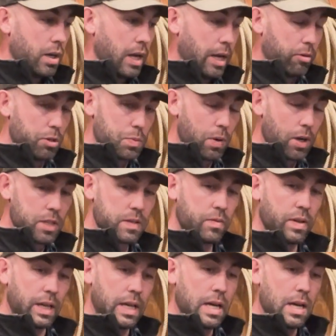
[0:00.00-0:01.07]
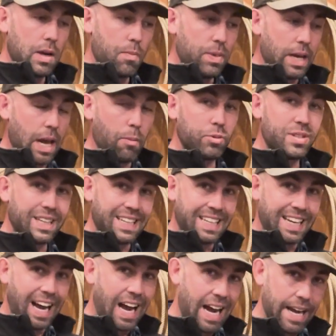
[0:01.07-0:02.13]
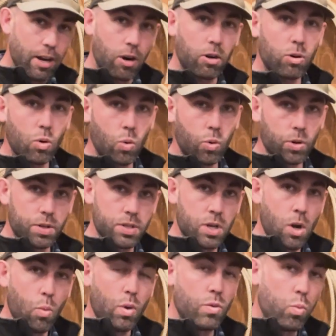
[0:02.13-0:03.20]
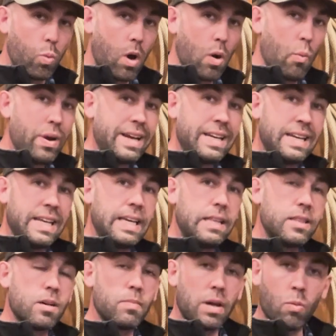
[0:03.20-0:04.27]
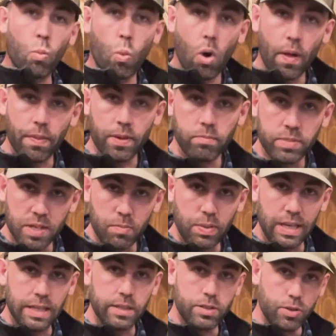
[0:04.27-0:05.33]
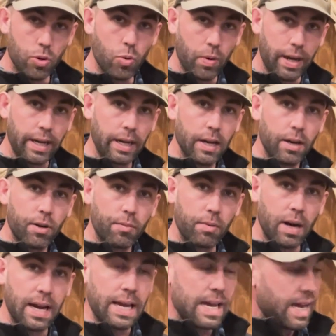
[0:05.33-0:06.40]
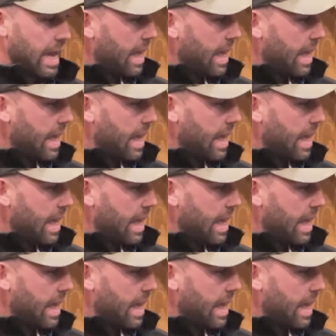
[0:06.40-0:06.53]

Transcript: and responsively be able to guide our horse with what we need them and want them to be doing, right?